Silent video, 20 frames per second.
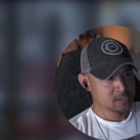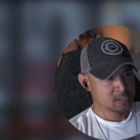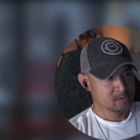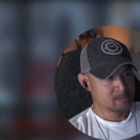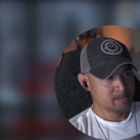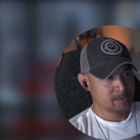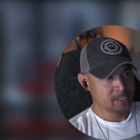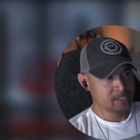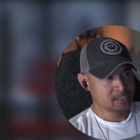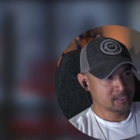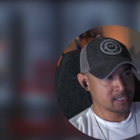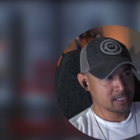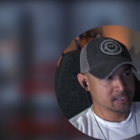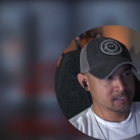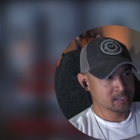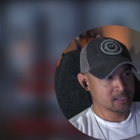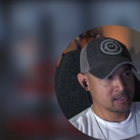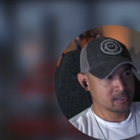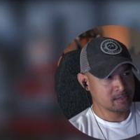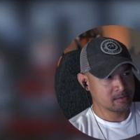This piece has
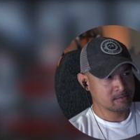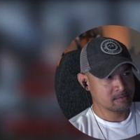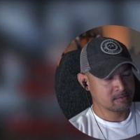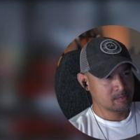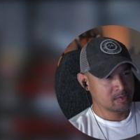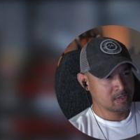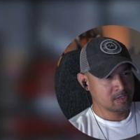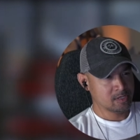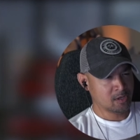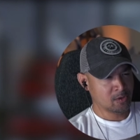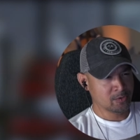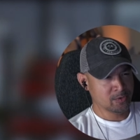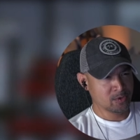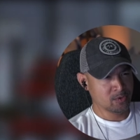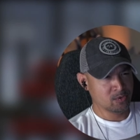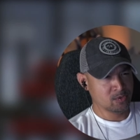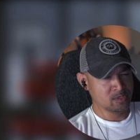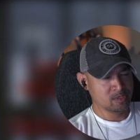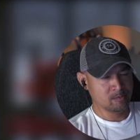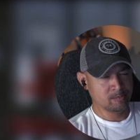like,
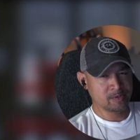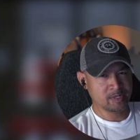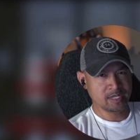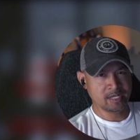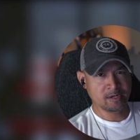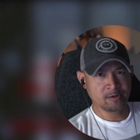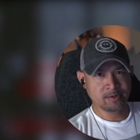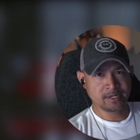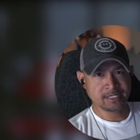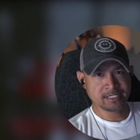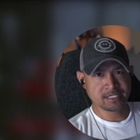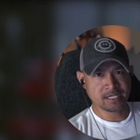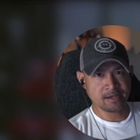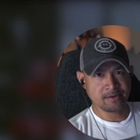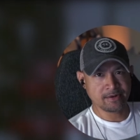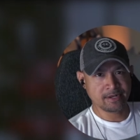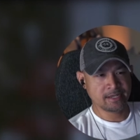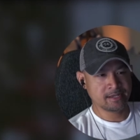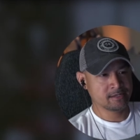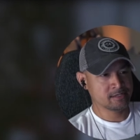although a little bit eerie
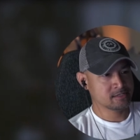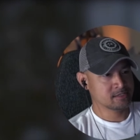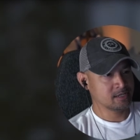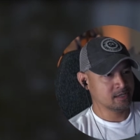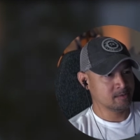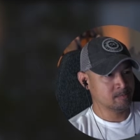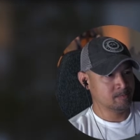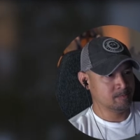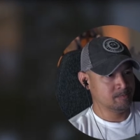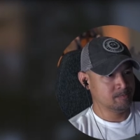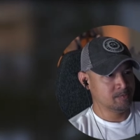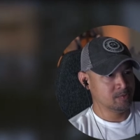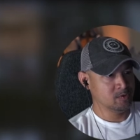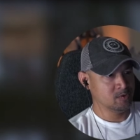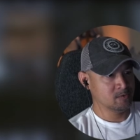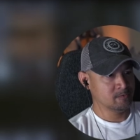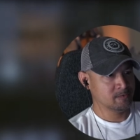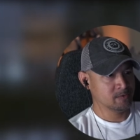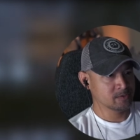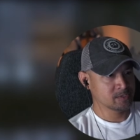sounding, it's like
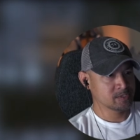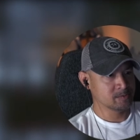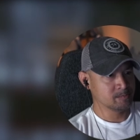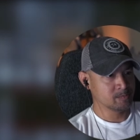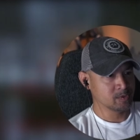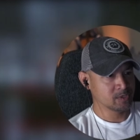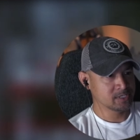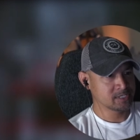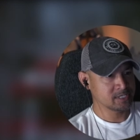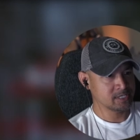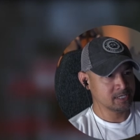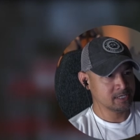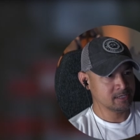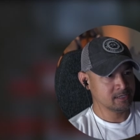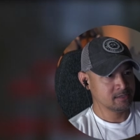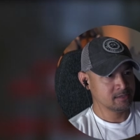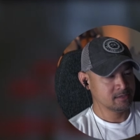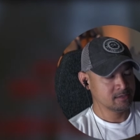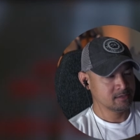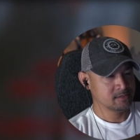beautiful
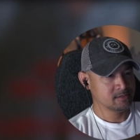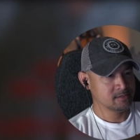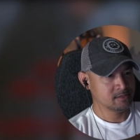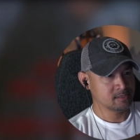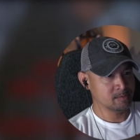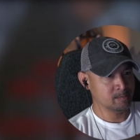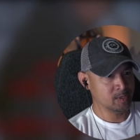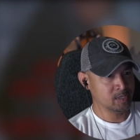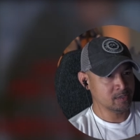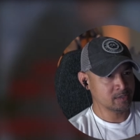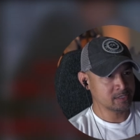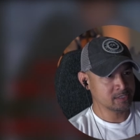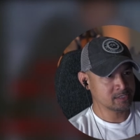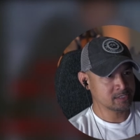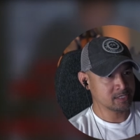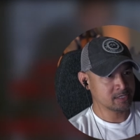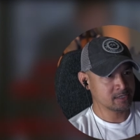simplicity in the melodies